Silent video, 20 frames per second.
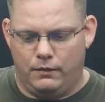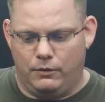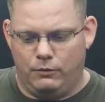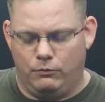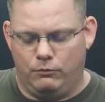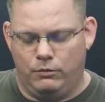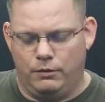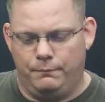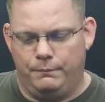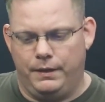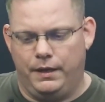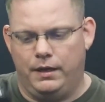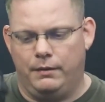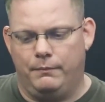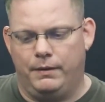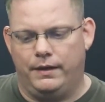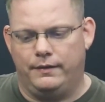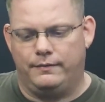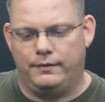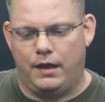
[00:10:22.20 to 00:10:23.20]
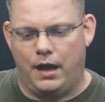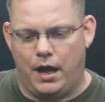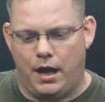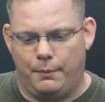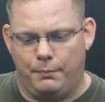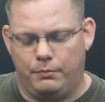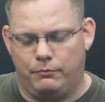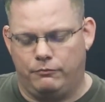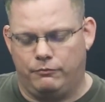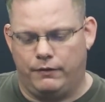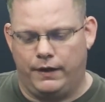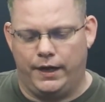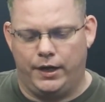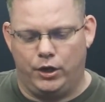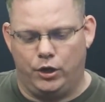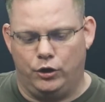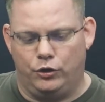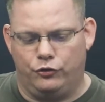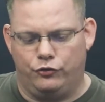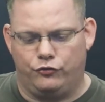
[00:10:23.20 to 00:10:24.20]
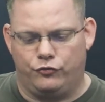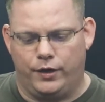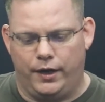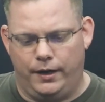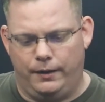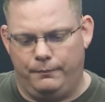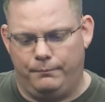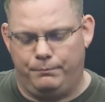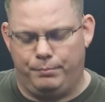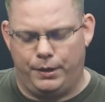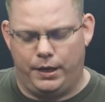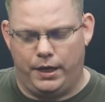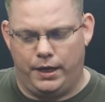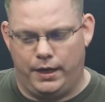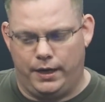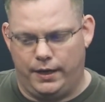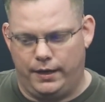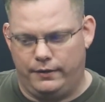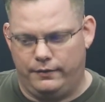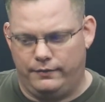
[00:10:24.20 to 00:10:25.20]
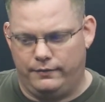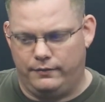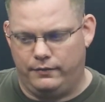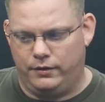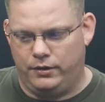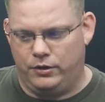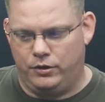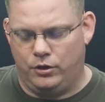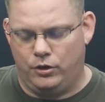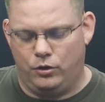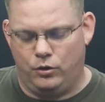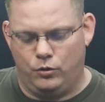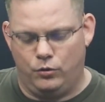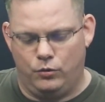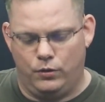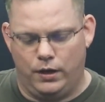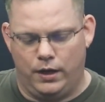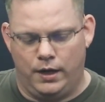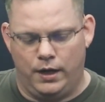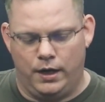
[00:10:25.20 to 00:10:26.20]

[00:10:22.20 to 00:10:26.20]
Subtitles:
Would be in my top regular straight pods, you know.